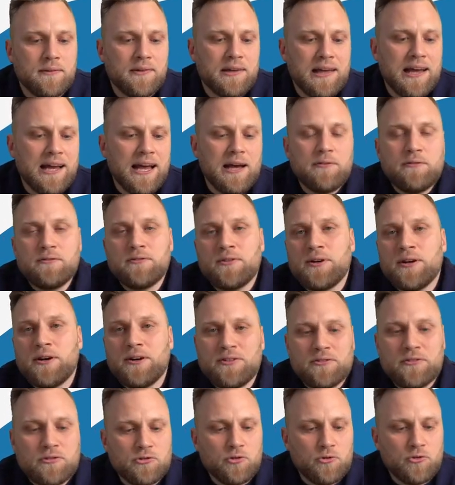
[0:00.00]
At
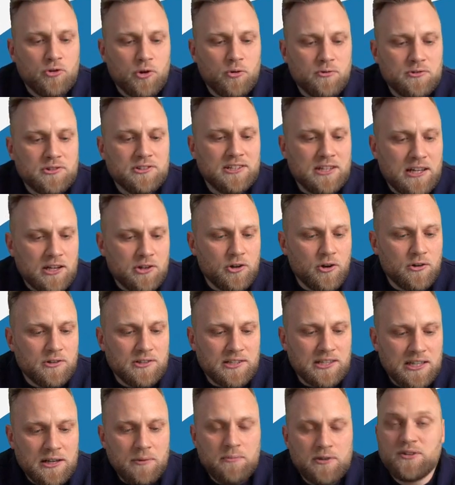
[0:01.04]
first, you don't see a lot
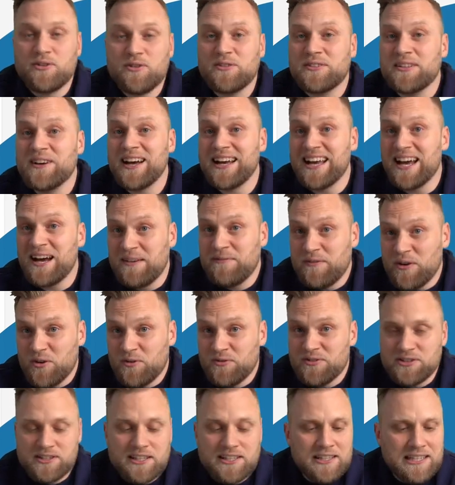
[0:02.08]
here because I have
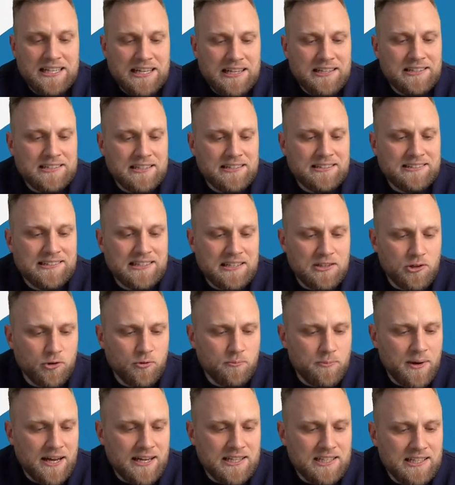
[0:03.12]
only linked a single
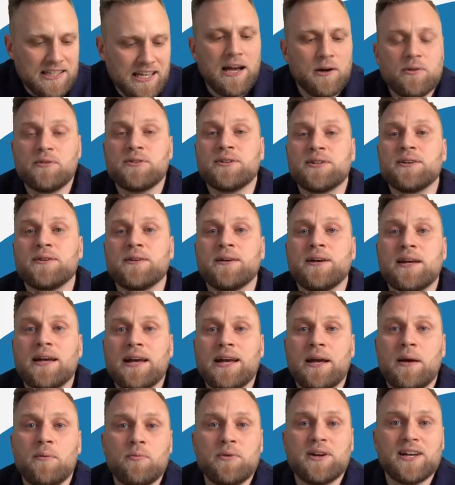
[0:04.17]
bank account.
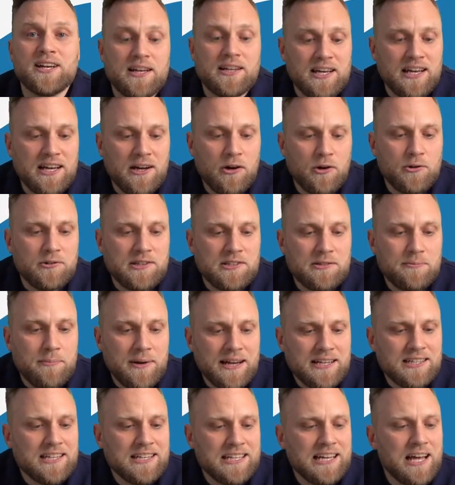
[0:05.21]
And we can click on this
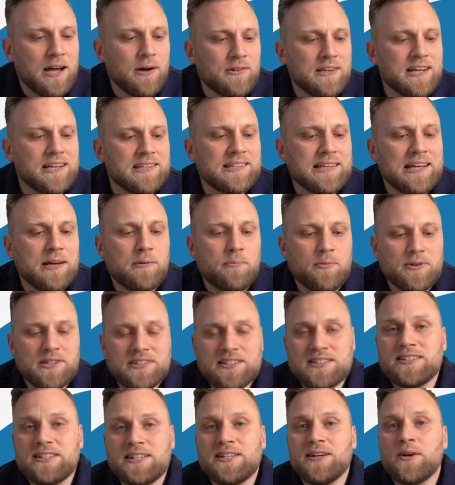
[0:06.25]
bank account and then we
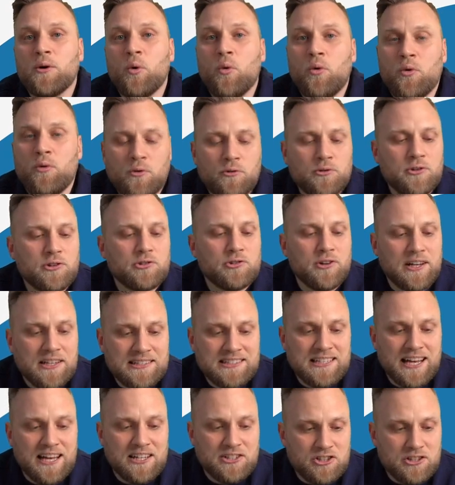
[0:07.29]
see all the
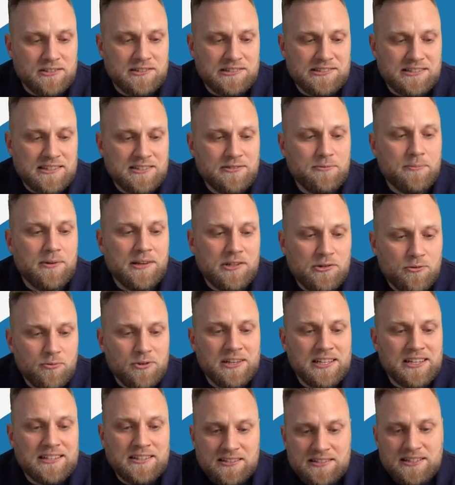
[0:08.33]
transactions. This means we
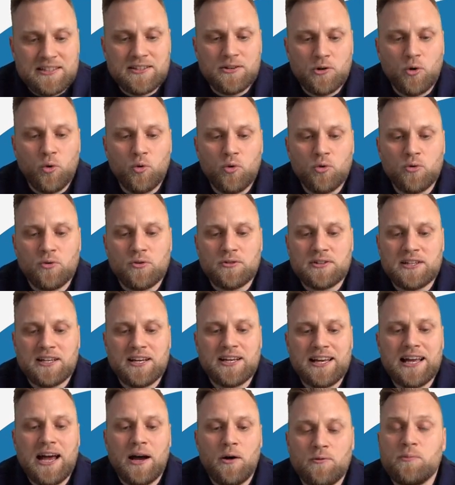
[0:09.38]
can see all the
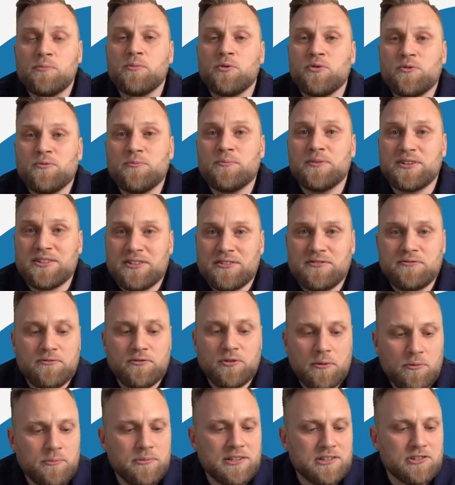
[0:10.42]
account movements
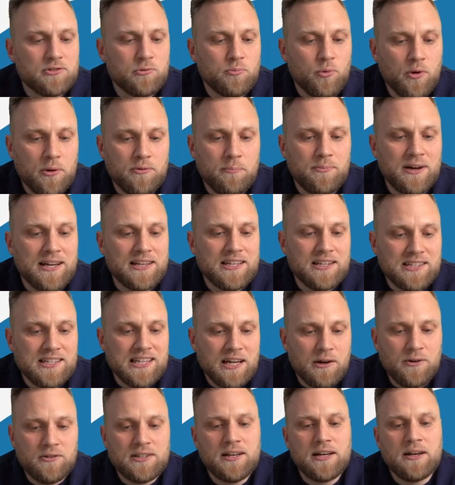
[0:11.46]
from this one bank
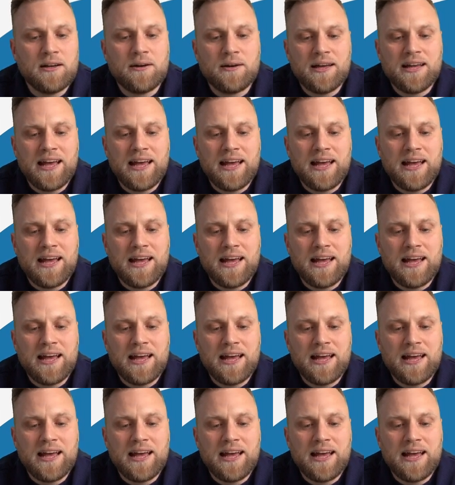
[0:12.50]
account here.